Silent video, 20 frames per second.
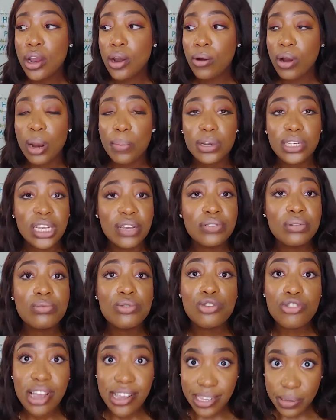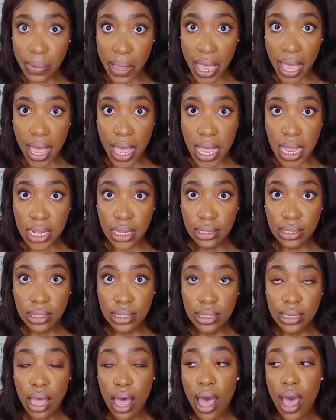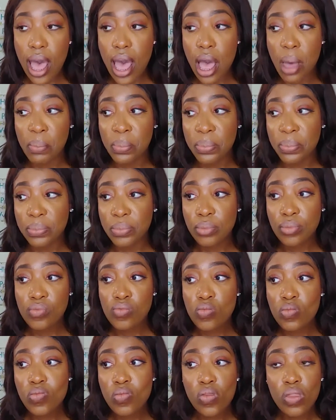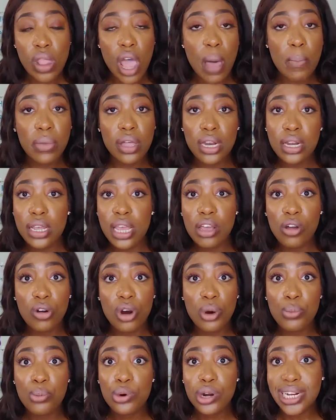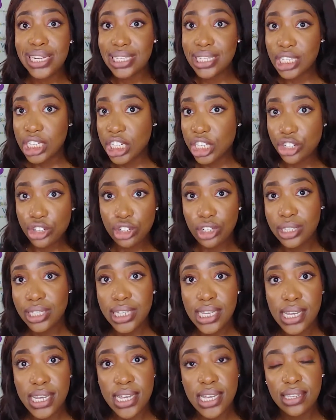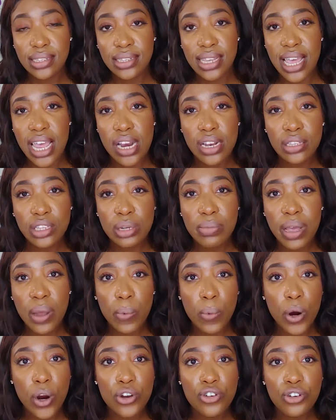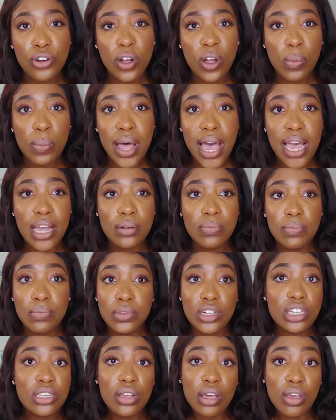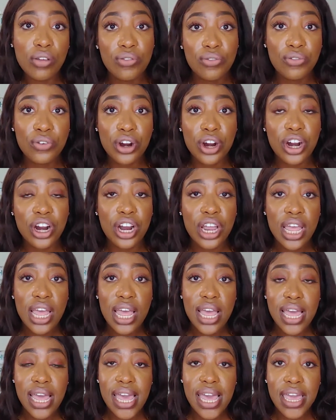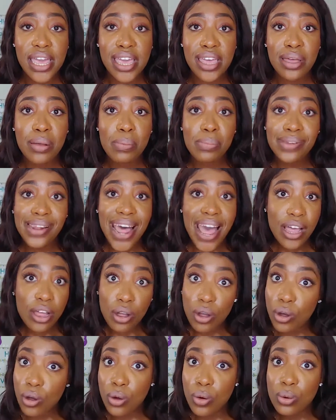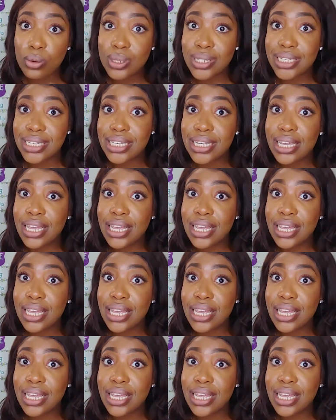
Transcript: grab yourself some dress pants. I'm gonna incorporate teacher tees into my wardrobe. I'm just looking for a black owned